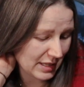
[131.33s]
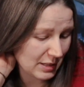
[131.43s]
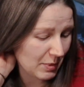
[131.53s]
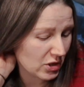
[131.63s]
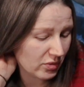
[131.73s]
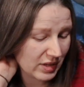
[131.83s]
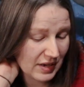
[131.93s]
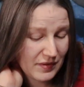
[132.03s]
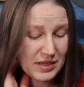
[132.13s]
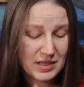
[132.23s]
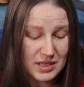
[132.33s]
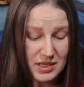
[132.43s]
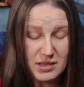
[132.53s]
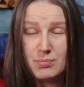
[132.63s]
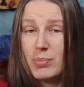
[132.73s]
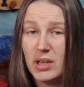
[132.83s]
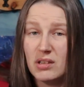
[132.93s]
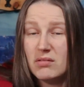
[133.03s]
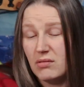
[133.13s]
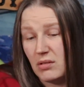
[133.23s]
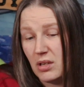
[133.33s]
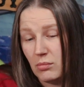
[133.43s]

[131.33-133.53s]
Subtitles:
especially if it's been,